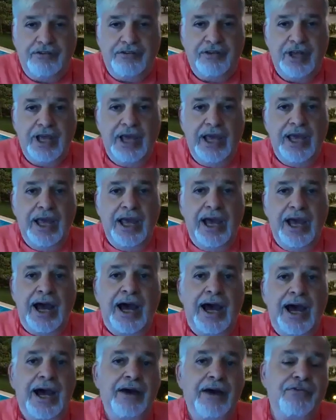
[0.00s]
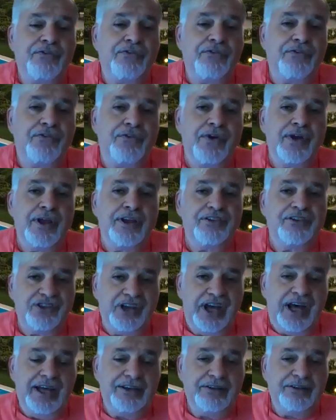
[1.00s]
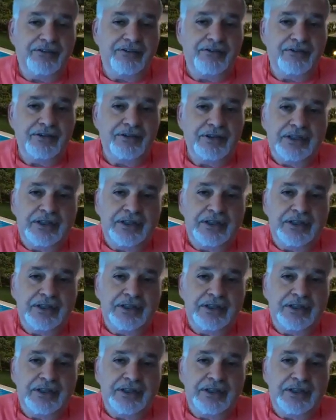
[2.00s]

it's half science,